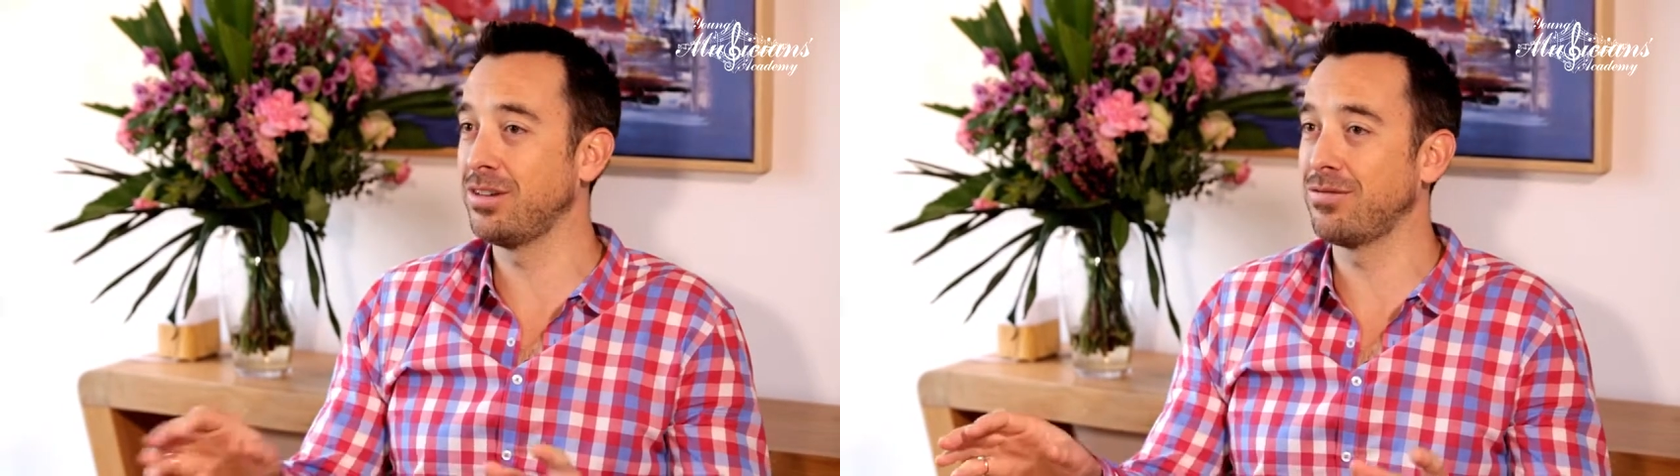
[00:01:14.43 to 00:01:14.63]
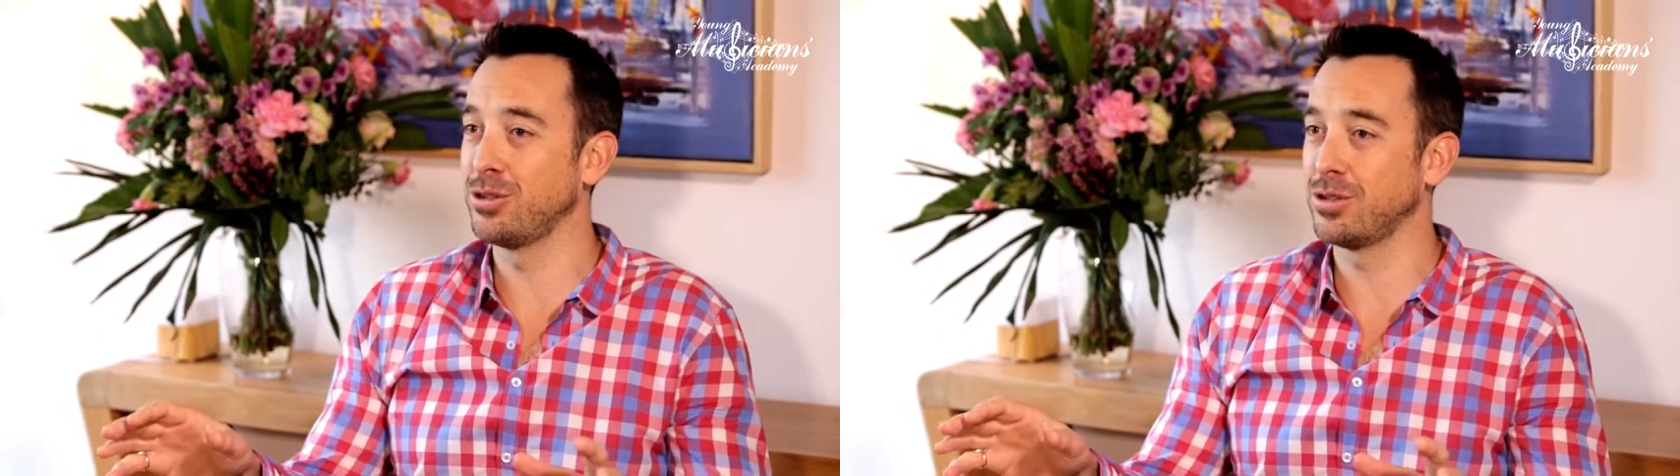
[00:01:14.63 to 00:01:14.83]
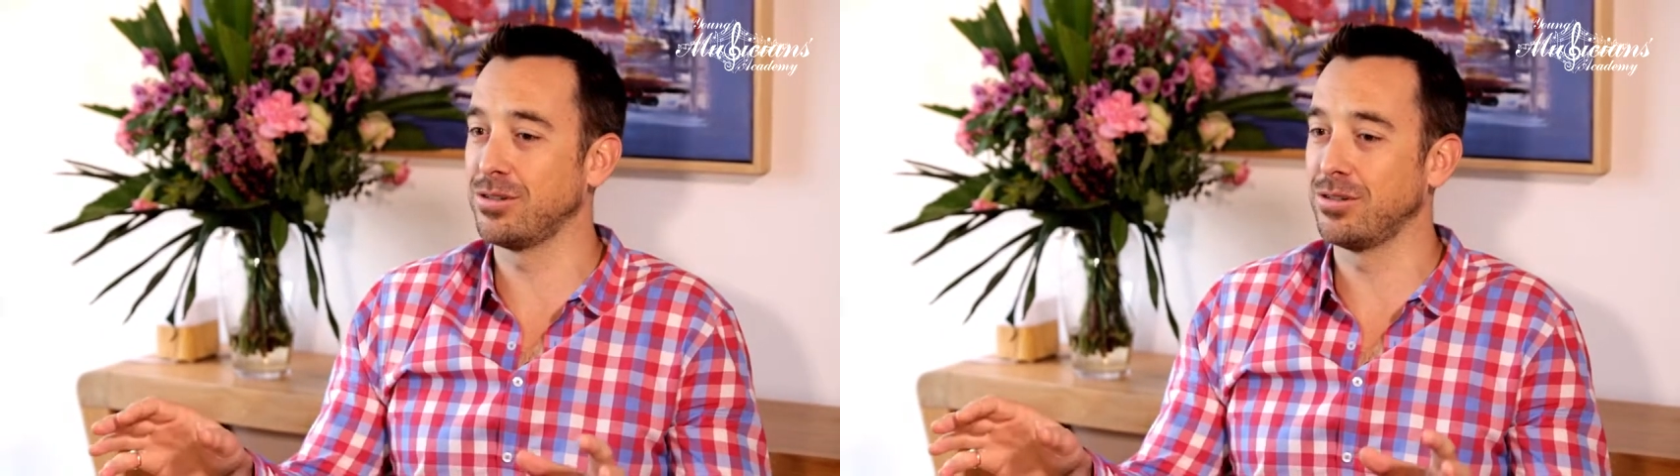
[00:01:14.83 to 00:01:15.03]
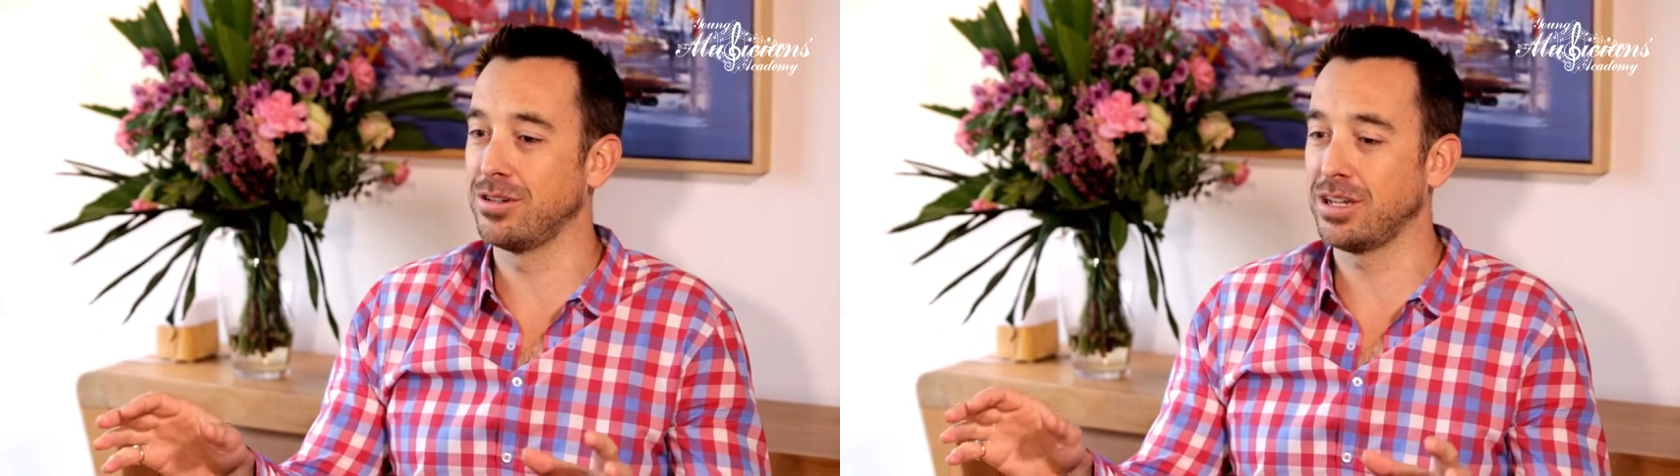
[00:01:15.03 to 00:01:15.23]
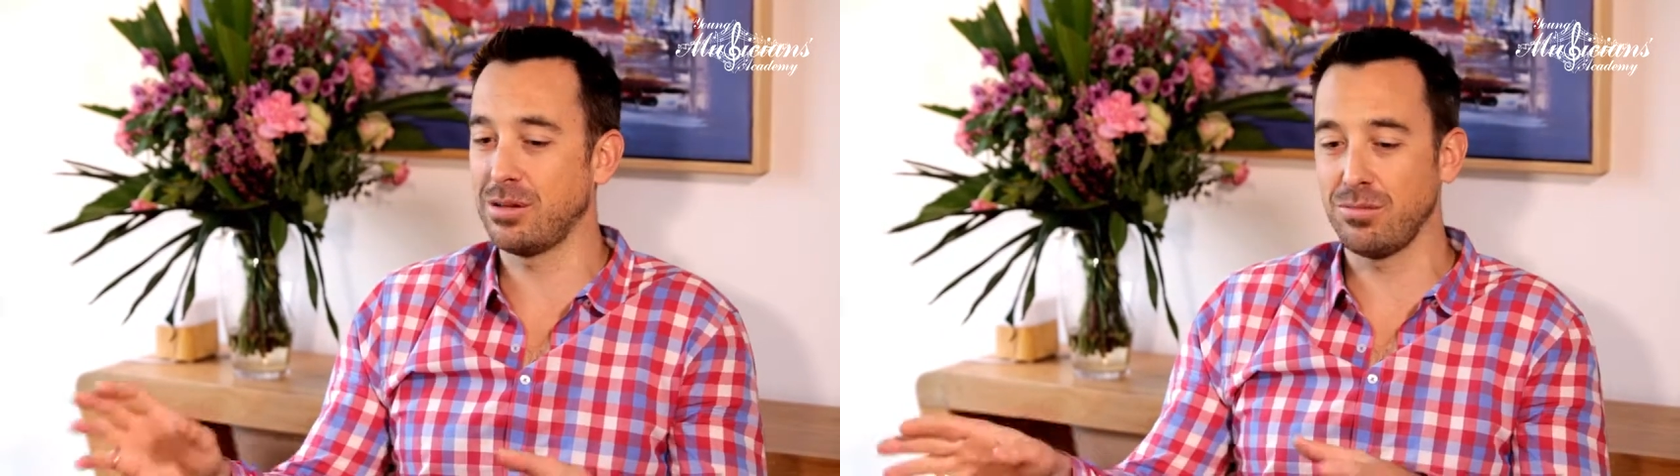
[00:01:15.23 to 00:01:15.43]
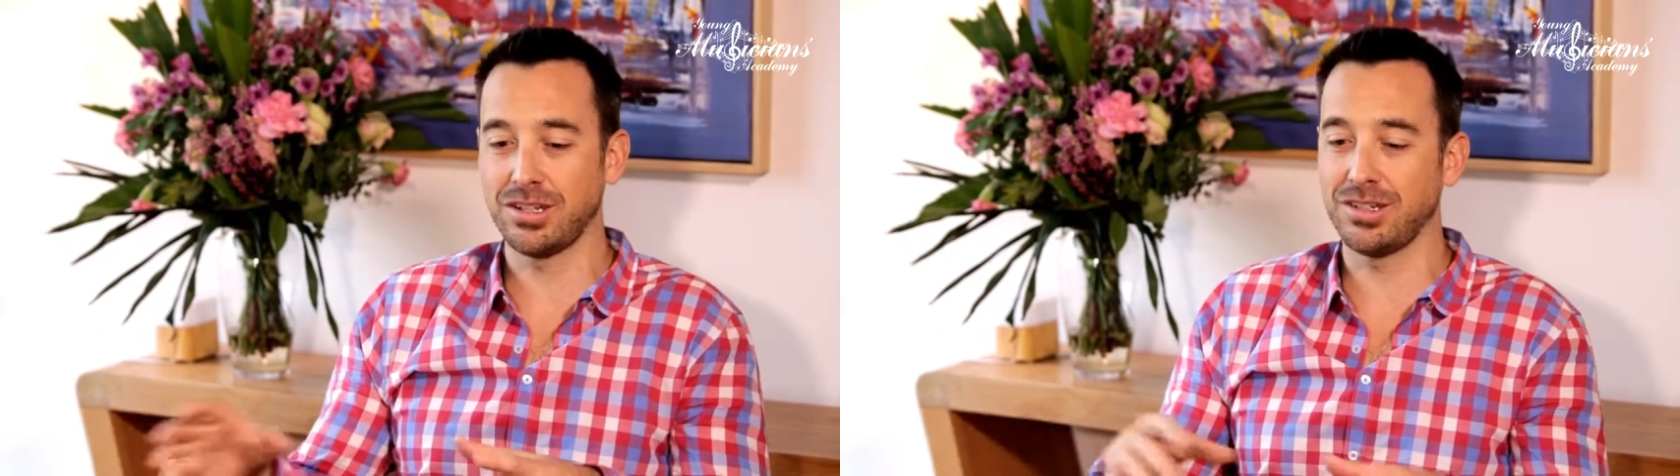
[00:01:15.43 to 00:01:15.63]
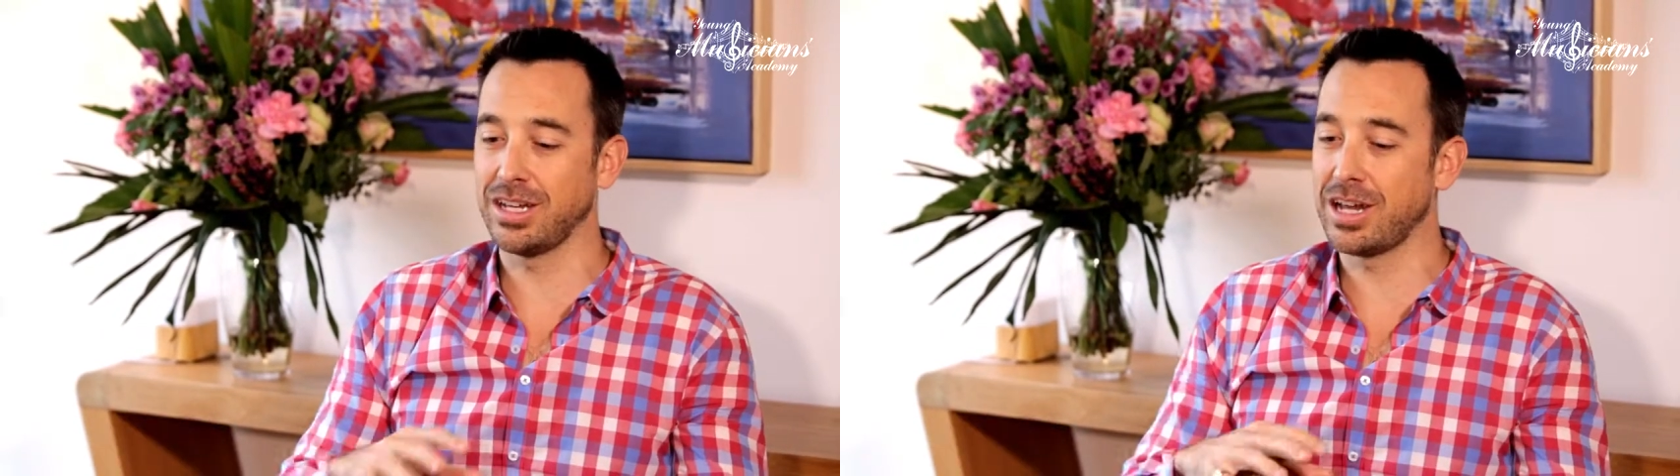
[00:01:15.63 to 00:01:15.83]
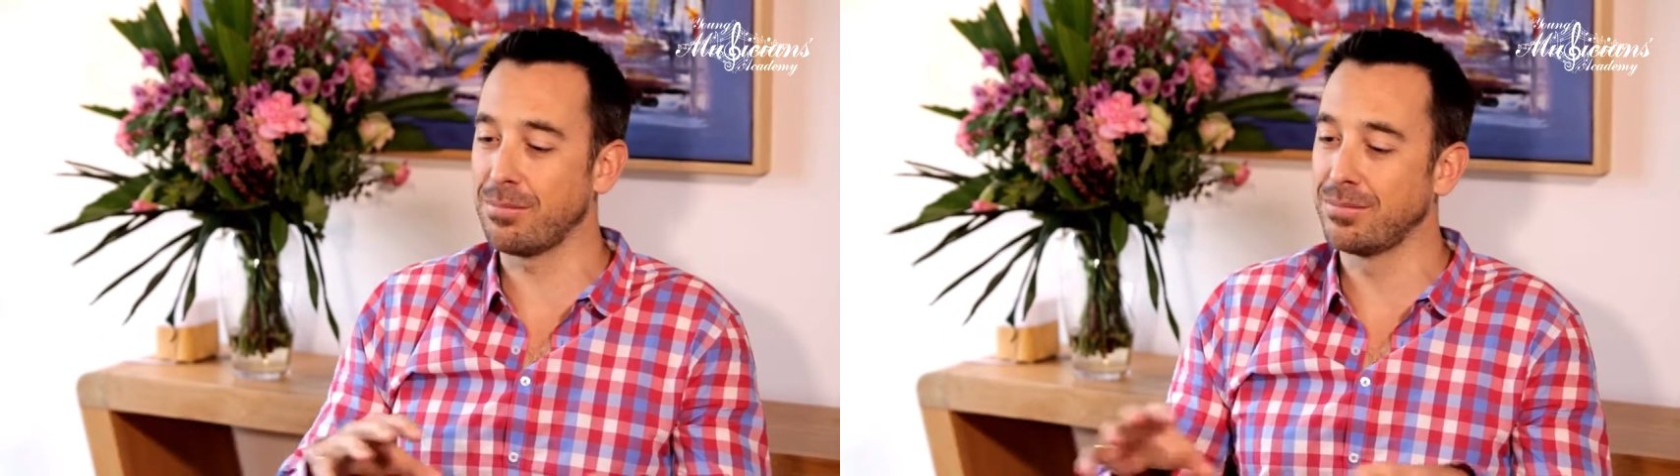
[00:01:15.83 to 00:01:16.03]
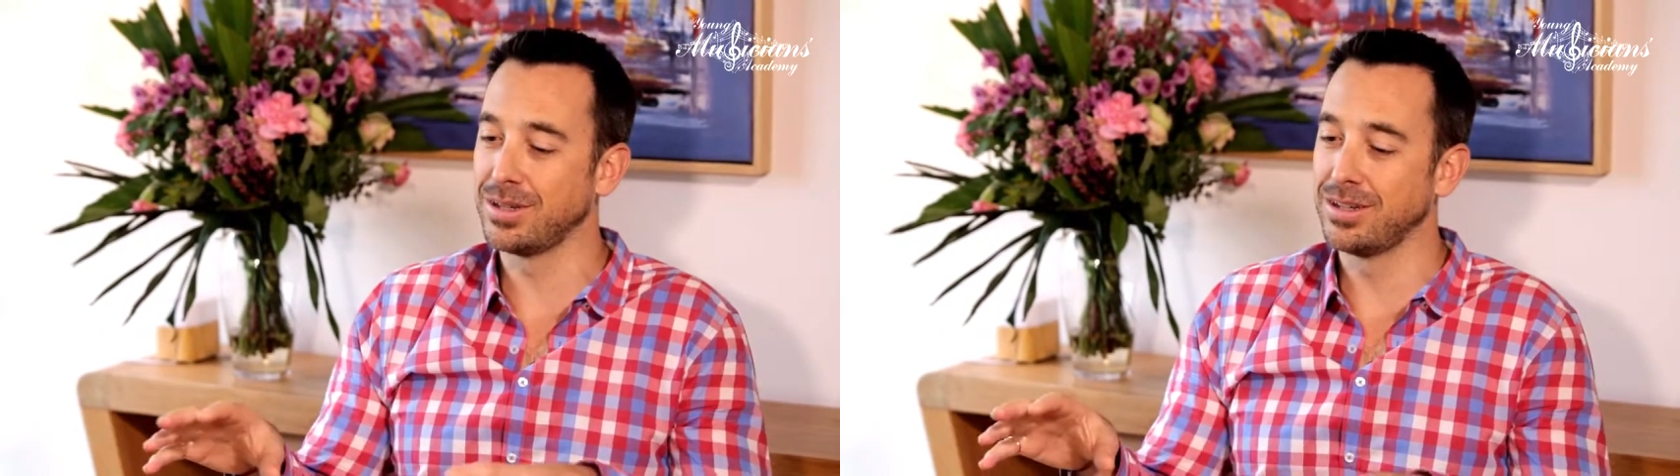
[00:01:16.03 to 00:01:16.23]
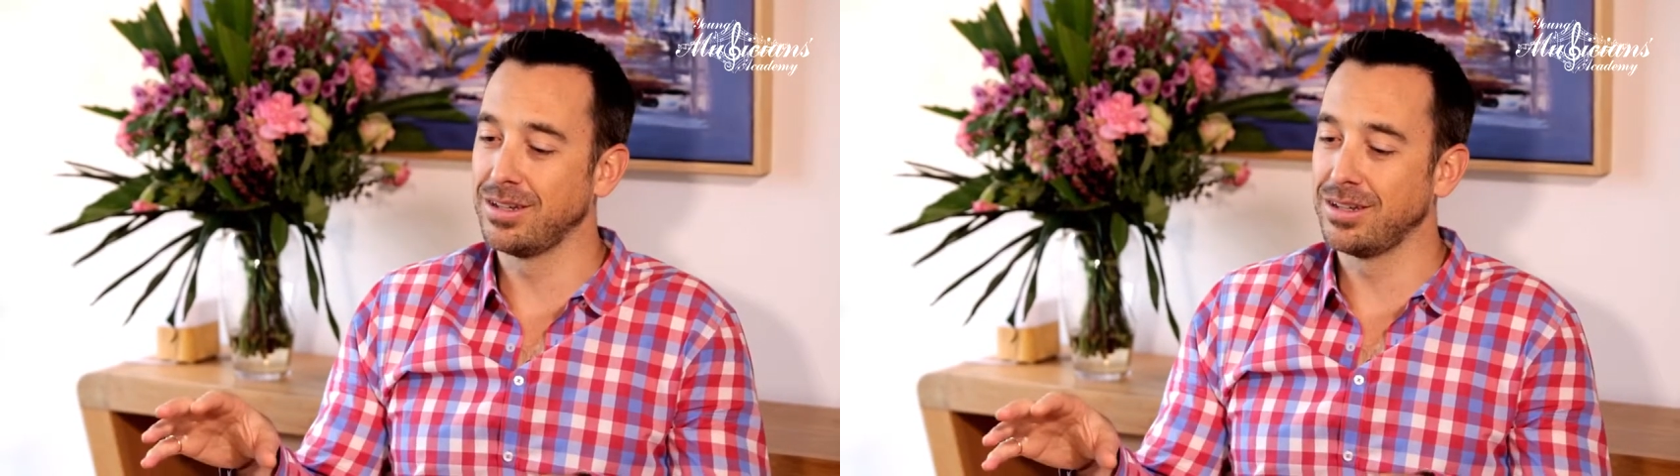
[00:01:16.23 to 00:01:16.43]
different genre, and keep mixing it up